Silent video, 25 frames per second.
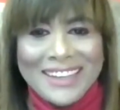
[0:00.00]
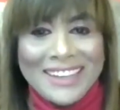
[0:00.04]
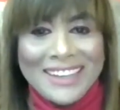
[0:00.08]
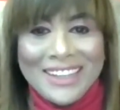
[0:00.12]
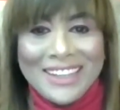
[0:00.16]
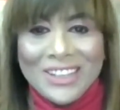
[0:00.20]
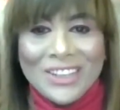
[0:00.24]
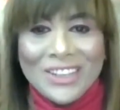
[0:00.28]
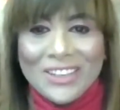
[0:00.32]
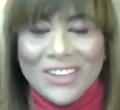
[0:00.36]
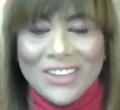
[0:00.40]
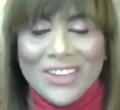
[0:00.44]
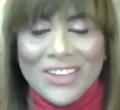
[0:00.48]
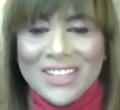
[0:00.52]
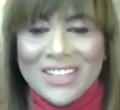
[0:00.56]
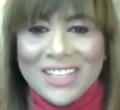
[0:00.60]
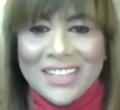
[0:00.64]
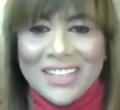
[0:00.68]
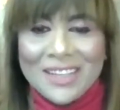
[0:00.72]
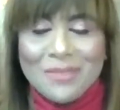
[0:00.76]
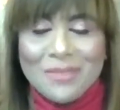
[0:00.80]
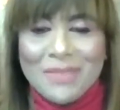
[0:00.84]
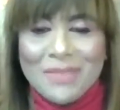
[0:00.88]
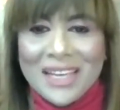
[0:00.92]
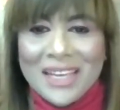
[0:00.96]
Those
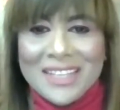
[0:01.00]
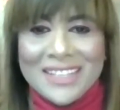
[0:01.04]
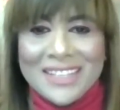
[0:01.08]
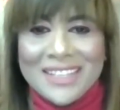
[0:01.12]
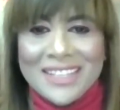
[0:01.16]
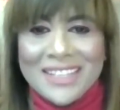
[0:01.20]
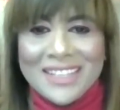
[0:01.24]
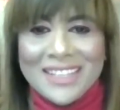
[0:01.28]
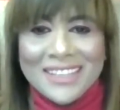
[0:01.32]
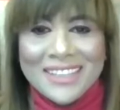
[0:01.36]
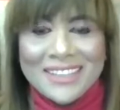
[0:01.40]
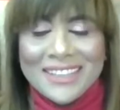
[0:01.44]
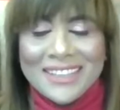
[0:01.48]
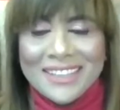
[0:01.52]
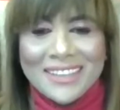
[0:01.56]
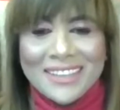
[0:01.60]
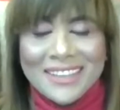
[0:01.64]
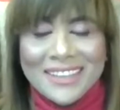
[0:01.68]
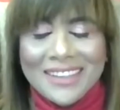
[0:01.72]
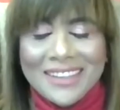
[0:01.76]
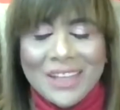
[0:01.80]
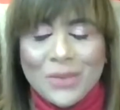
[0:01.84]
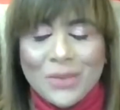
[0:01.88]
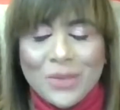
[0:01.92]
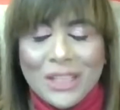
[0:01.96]
are the messaging
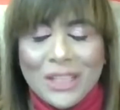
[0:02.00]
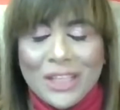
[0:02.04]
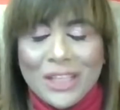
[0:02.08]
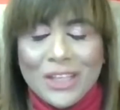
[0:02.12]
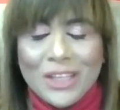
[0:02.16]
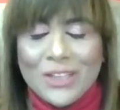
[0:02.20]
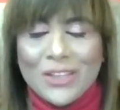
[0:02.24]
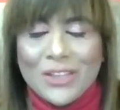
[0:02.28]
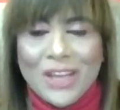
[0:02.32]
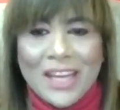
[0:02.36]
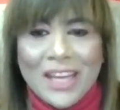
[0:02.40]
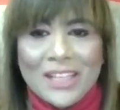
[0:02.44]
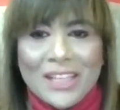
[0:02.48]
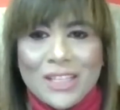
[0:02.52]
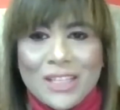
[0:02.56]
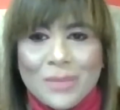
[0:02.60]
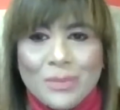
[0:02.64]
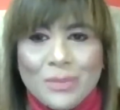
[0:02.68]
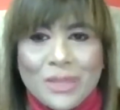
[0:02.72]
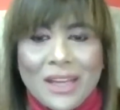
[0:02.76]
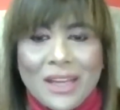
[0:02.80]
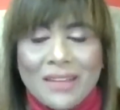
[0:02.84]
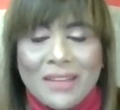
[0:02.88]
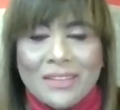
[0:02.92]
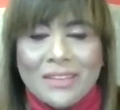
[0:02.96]
that we need to actually
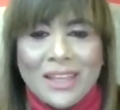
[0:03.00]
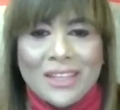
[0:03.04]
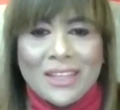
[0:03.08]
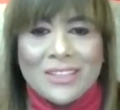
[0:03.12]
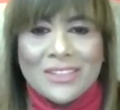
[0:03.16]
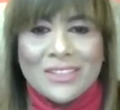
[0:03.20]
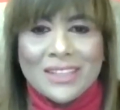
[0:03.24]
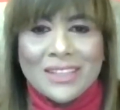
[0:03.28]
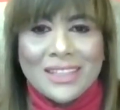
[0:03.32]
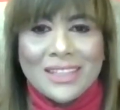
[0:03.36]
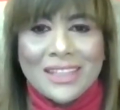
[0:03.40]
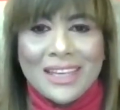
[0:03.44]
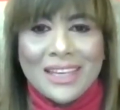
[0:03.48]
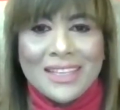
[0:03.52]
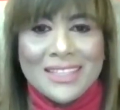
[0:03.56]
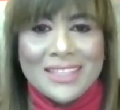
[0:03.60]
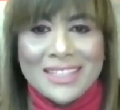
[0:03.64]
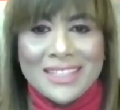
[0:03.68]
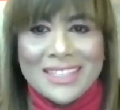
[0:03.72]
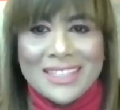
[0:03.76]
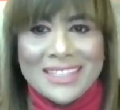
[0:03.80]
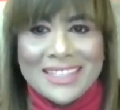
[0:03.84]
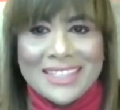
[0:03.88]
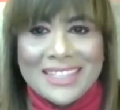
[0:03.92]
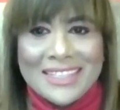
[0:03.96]
put out there to the
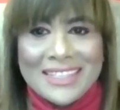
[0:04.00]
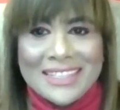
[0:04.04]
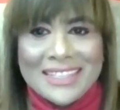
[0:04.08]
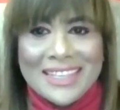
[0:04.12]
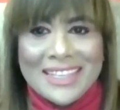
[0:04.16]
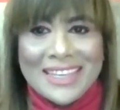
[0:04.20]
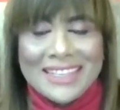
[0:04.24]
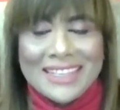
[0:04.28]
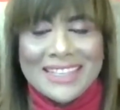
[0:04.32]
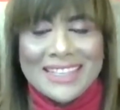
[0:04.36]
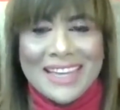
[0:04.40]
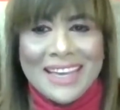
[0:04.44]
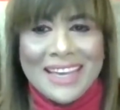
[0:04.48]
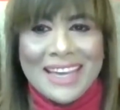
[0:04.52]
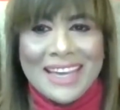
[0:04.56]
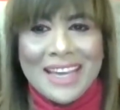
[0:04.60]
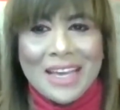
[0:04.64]
youngsters these days.